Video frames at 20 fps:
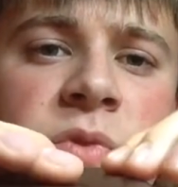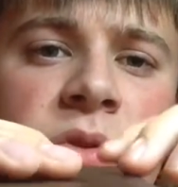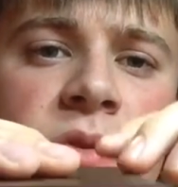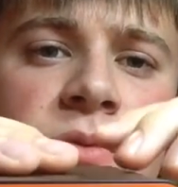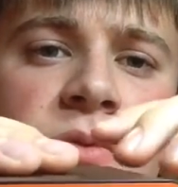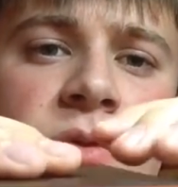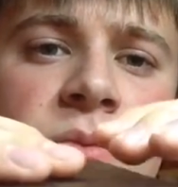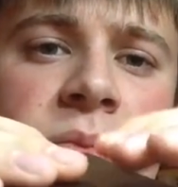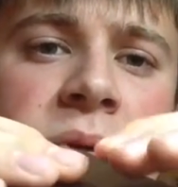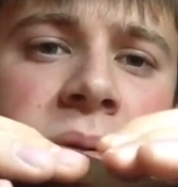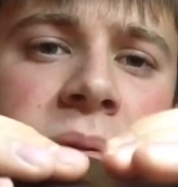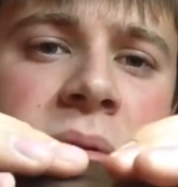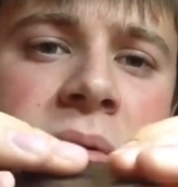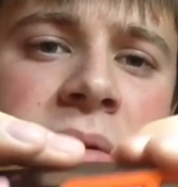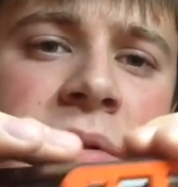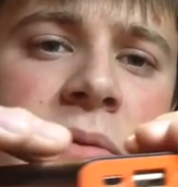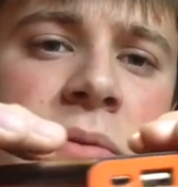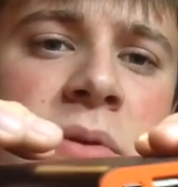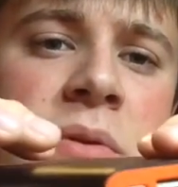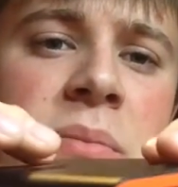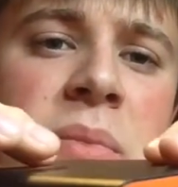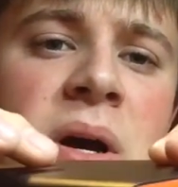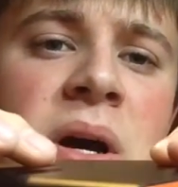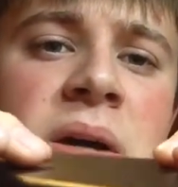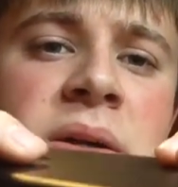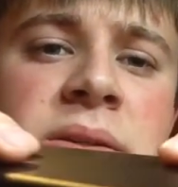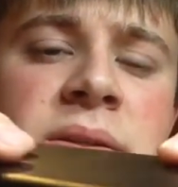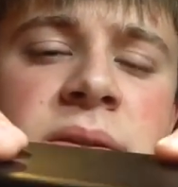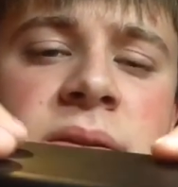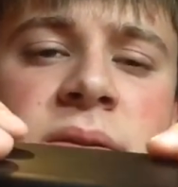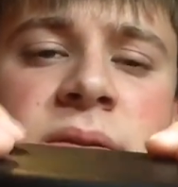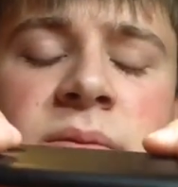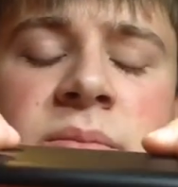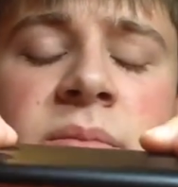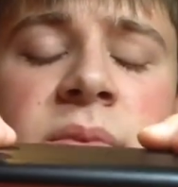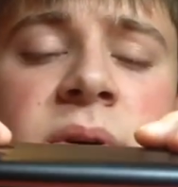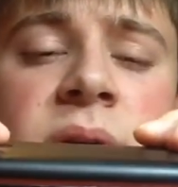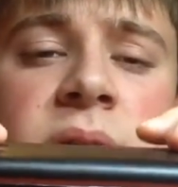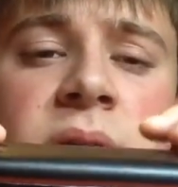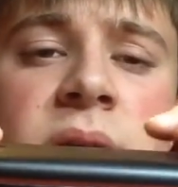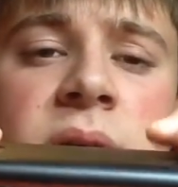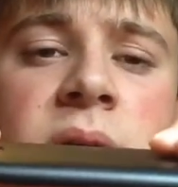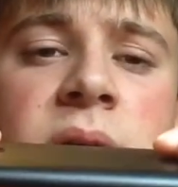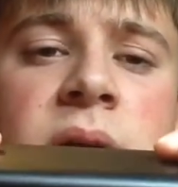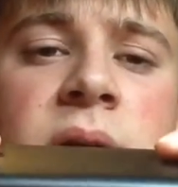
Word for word: you won't be able to see what the box is, but